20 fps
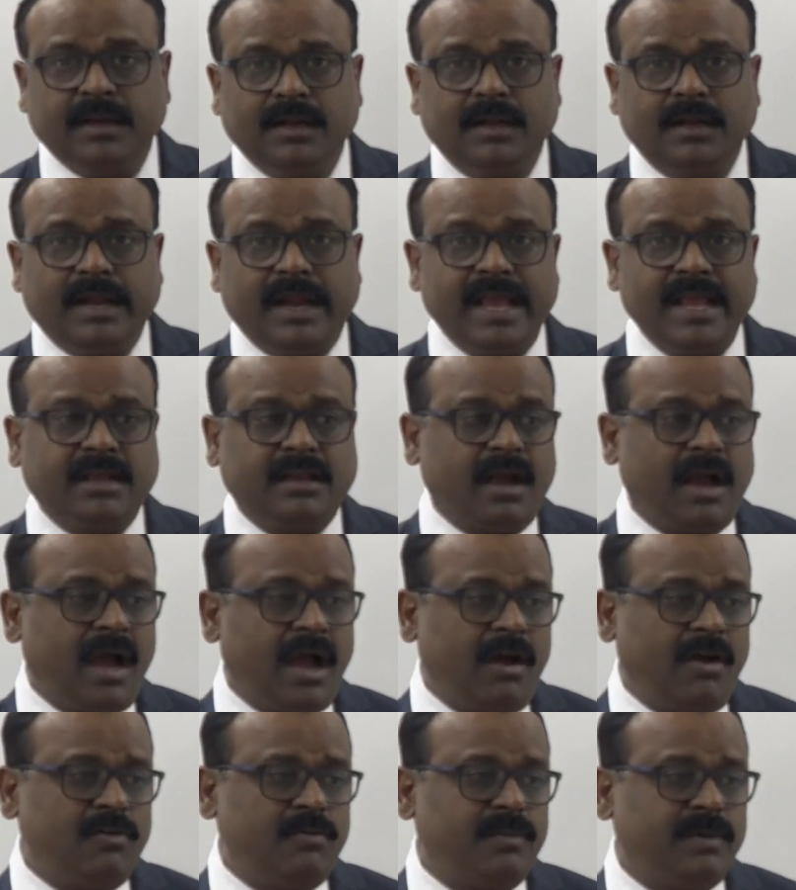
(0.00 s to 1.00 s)
like
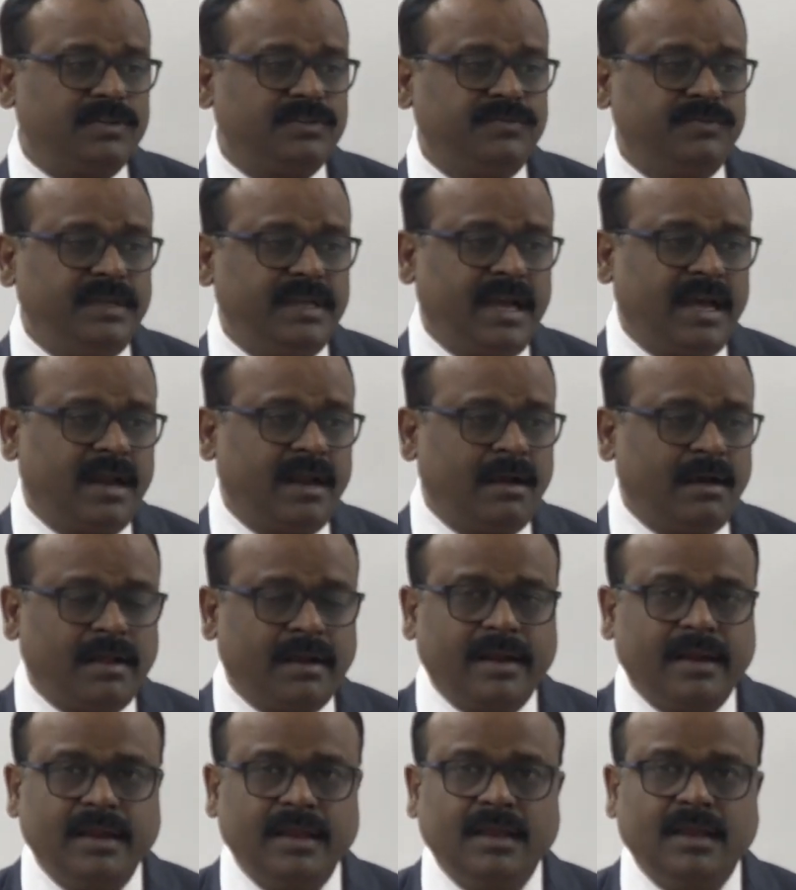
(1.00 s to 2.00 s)
how much we are
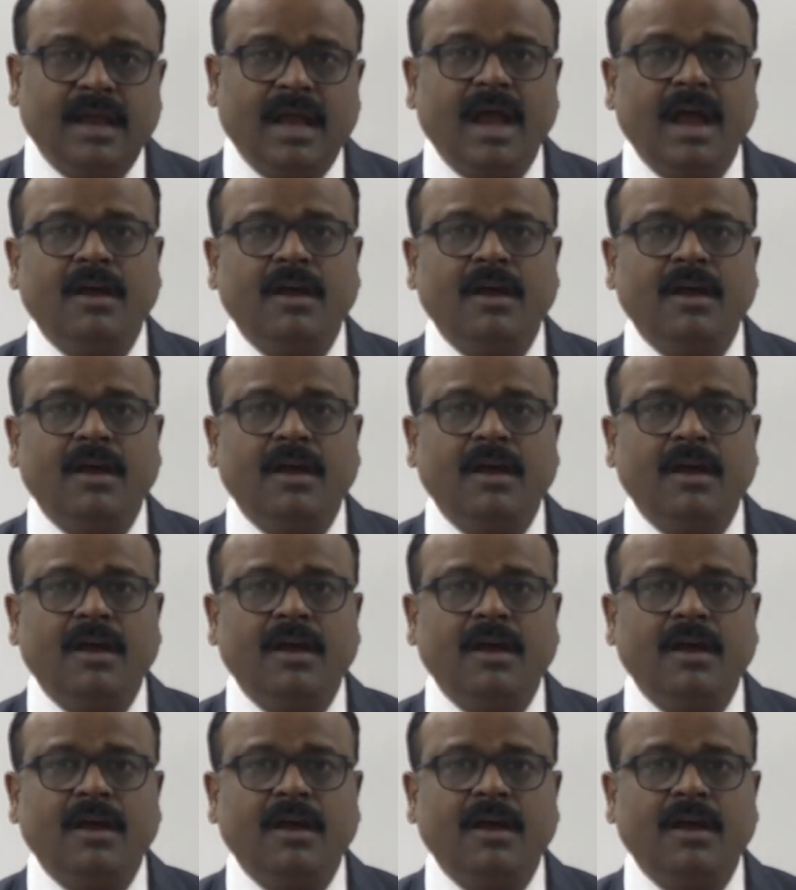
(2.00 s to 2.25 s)
earning,